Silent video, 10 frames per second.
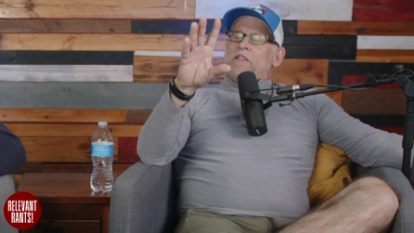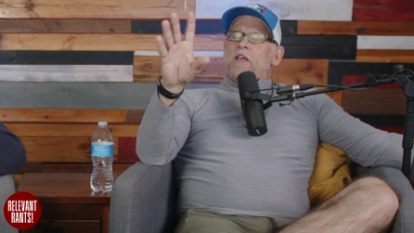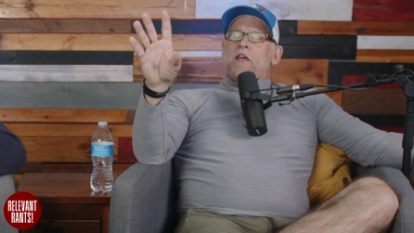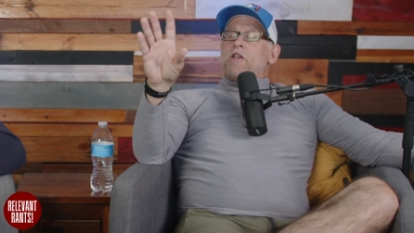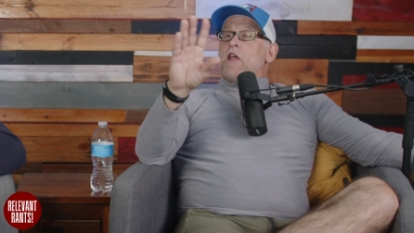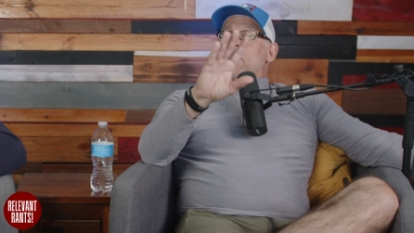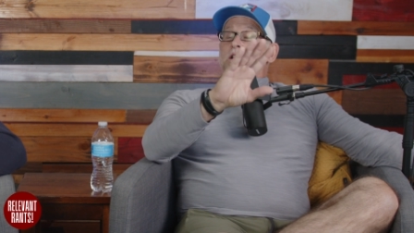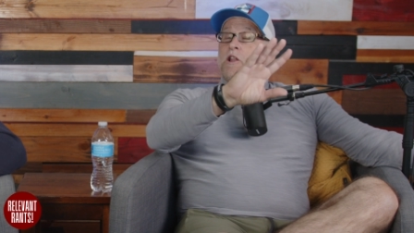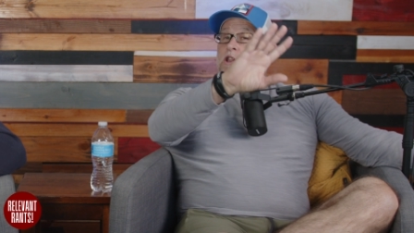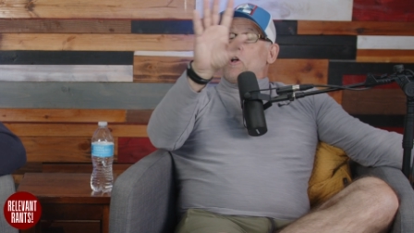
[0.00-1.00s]

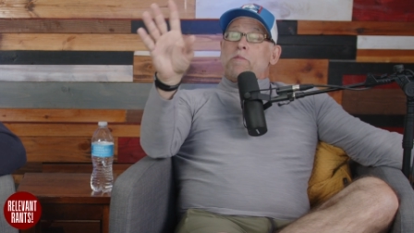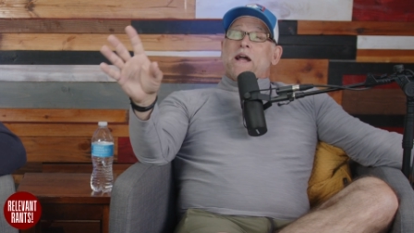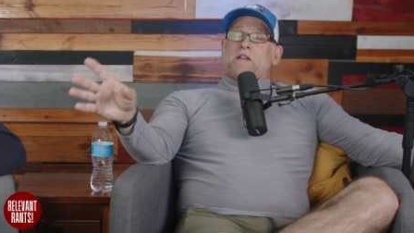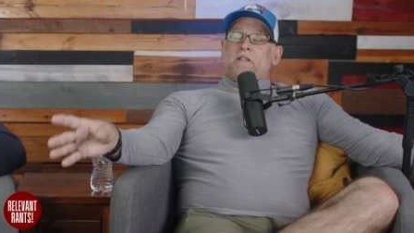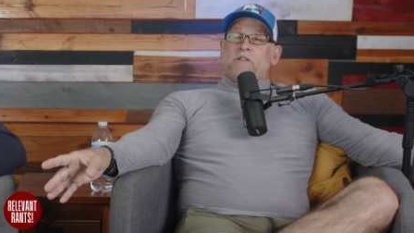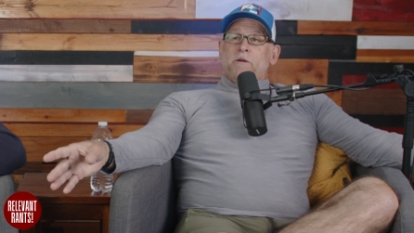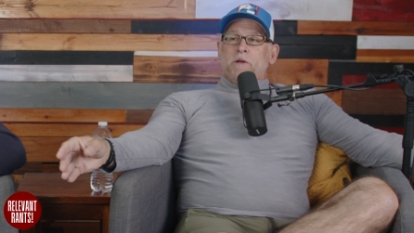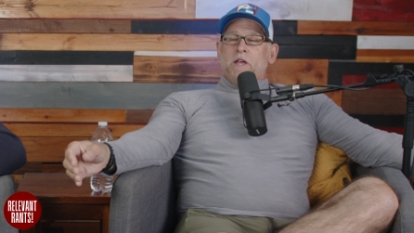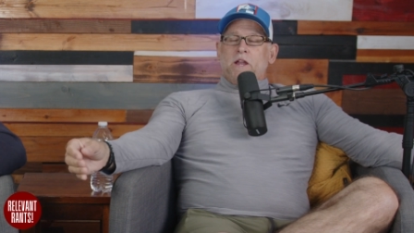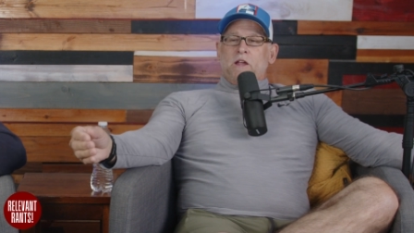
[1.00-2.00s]
let's go back to the very
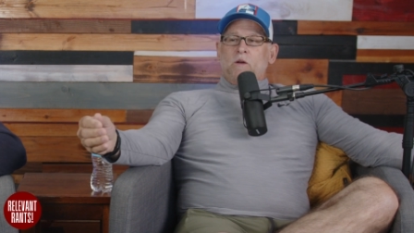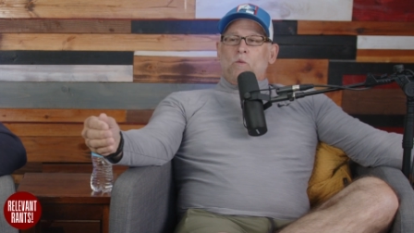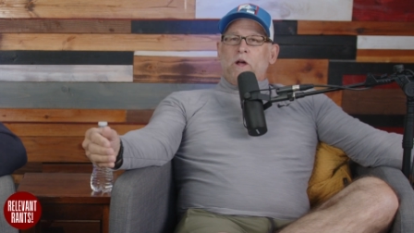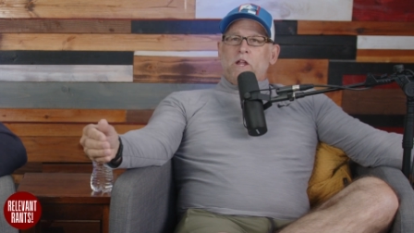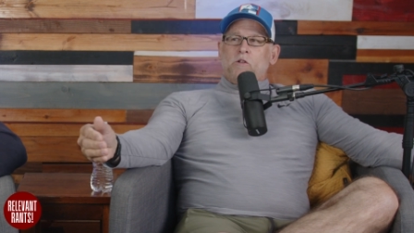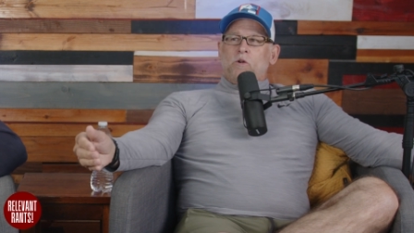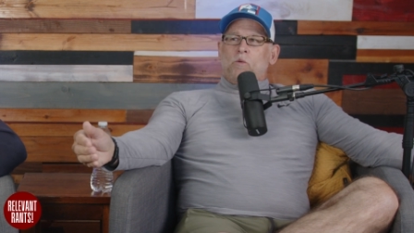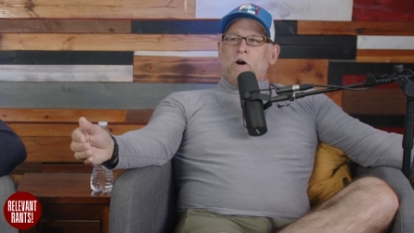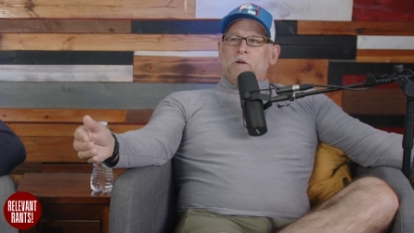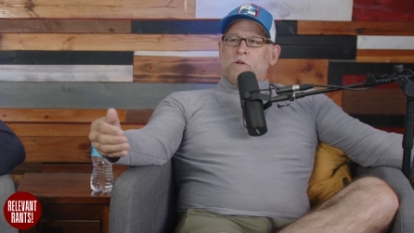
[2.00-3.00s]
beginning. What
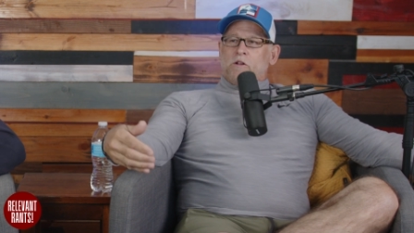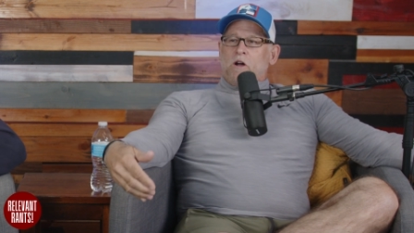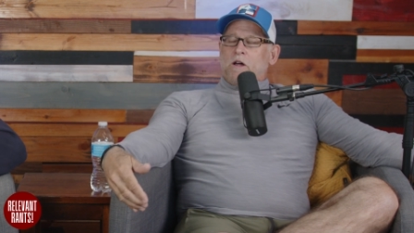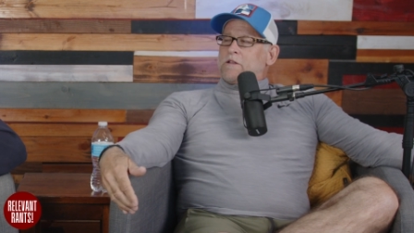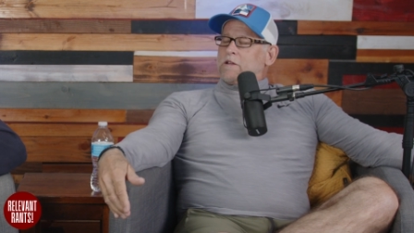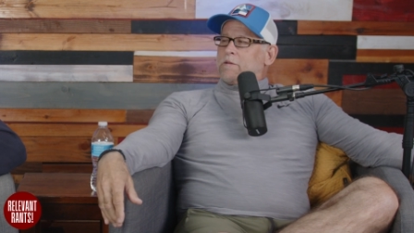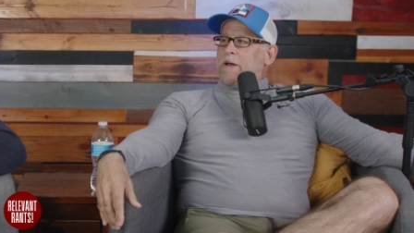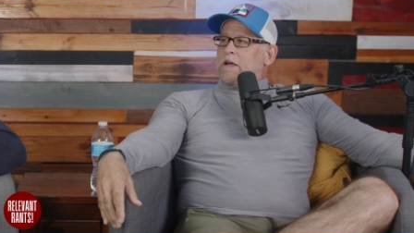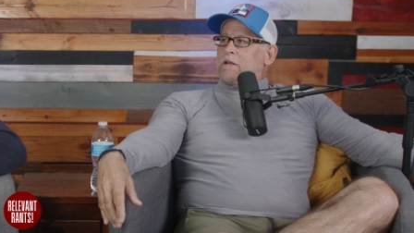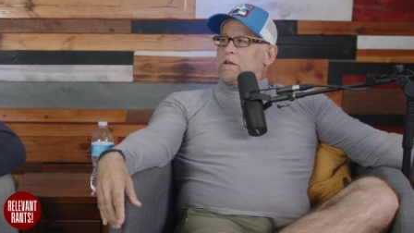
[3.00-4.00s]
Israel wanted was their hostages
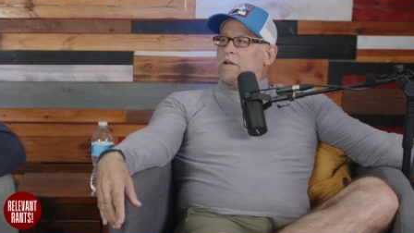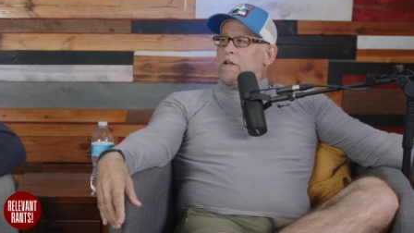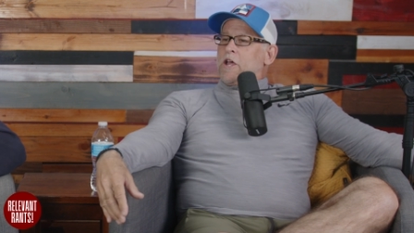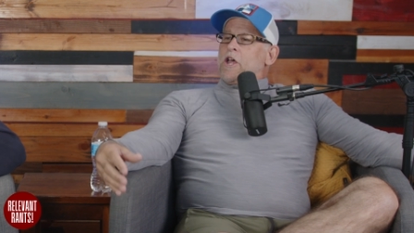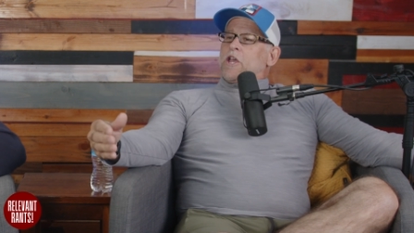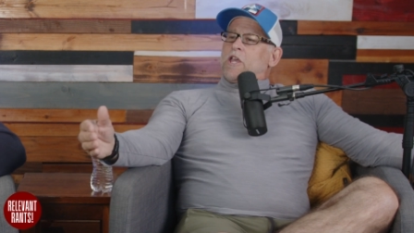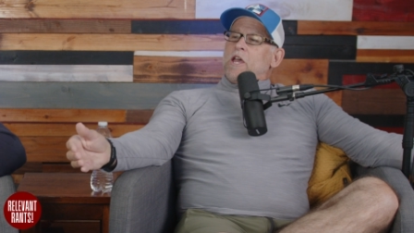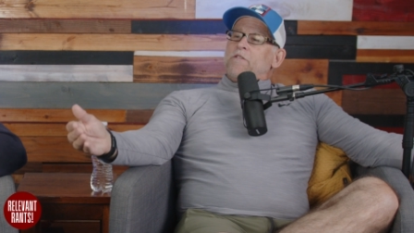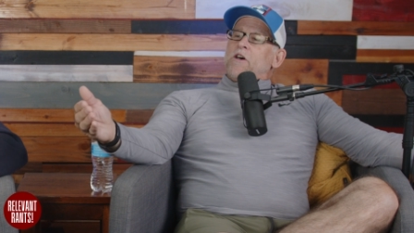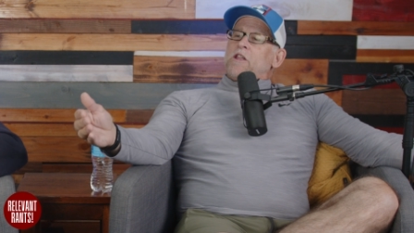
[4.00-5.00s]
back.
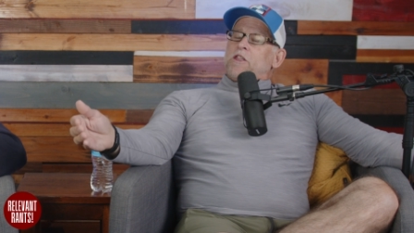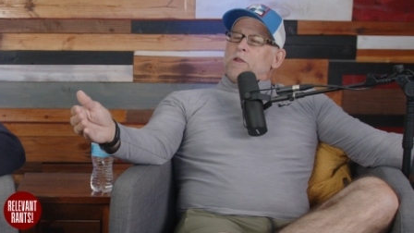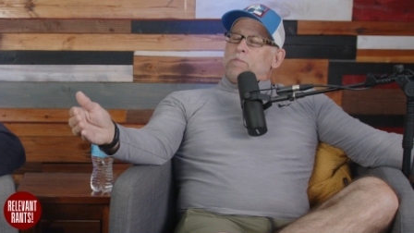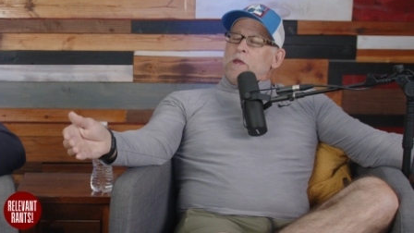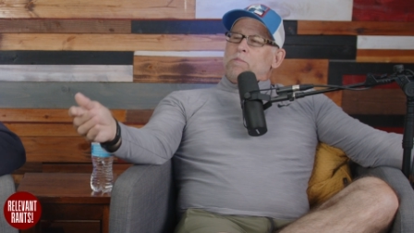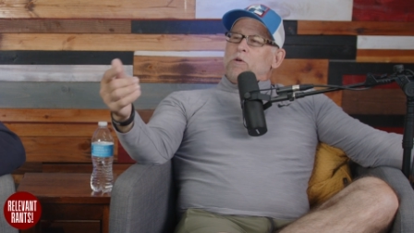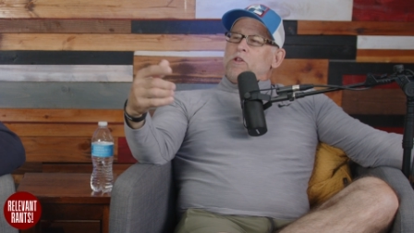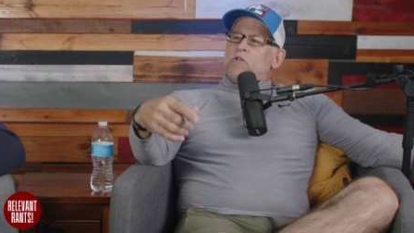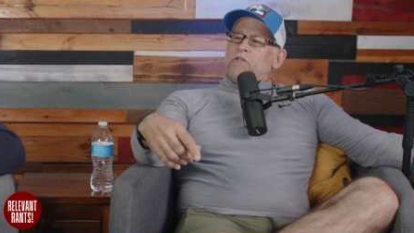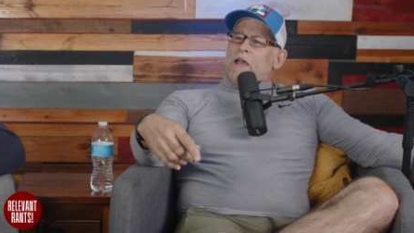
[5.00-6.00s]
Give us the people
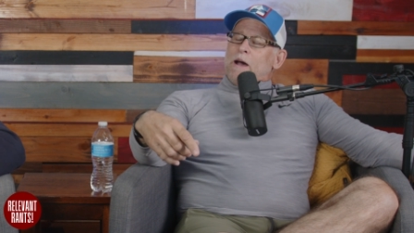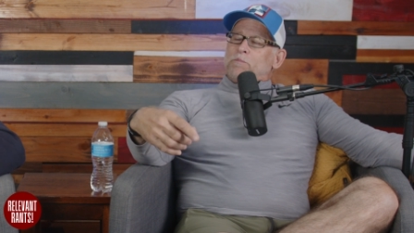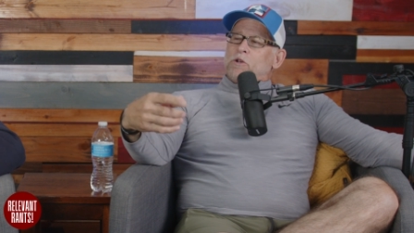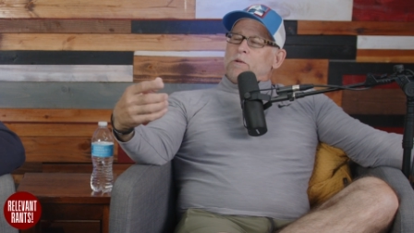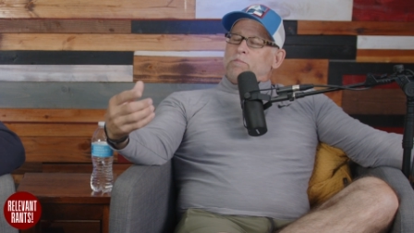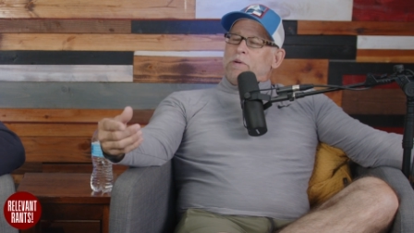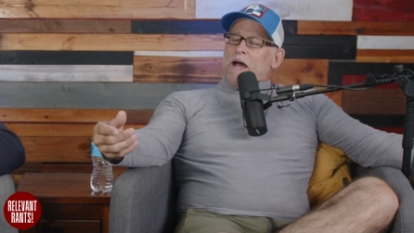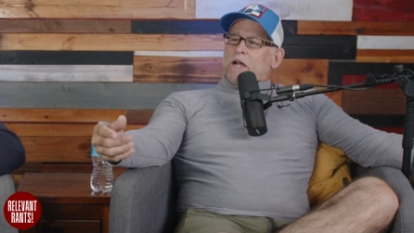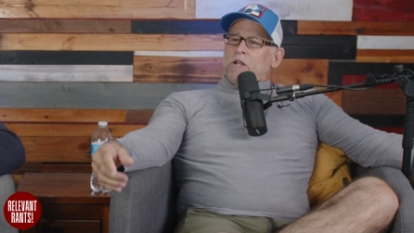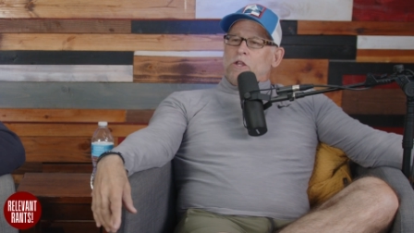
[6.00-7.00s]
you've captured
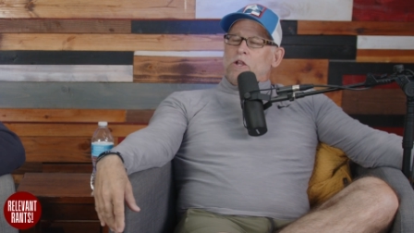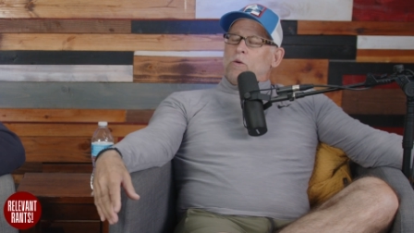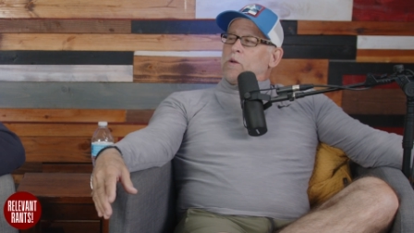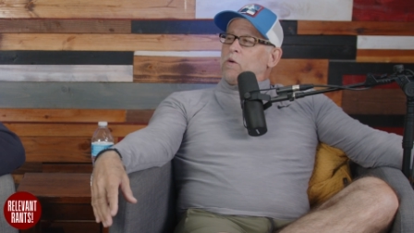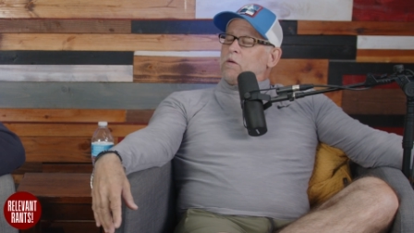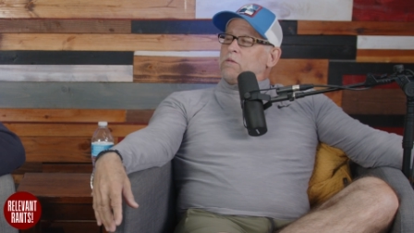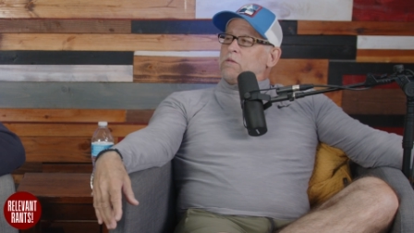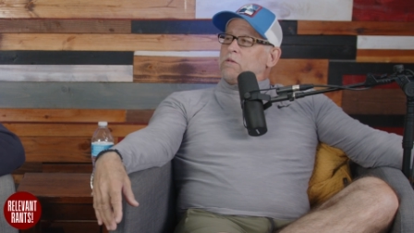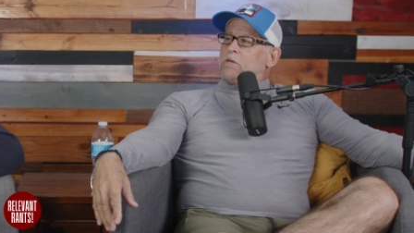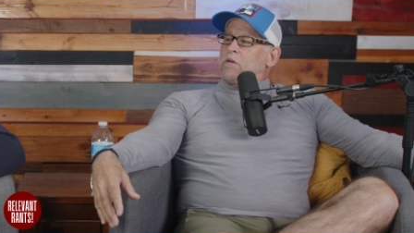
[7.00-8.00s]
back. No, we won't.
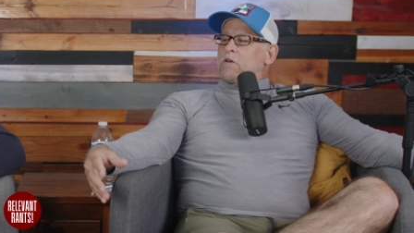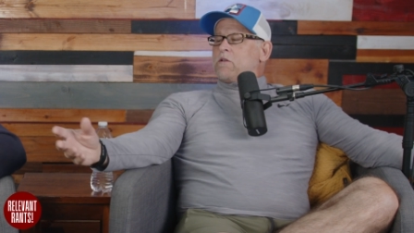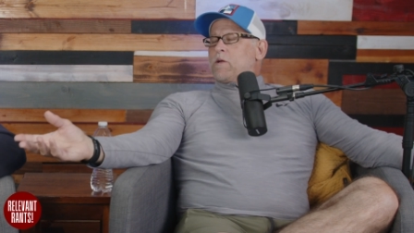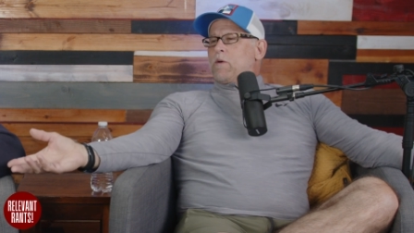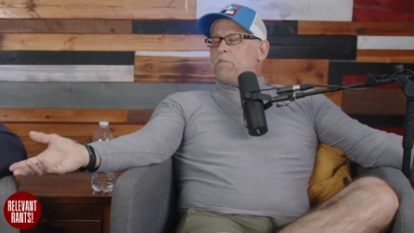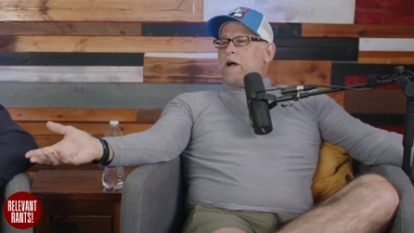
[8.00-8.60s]
Of course, they want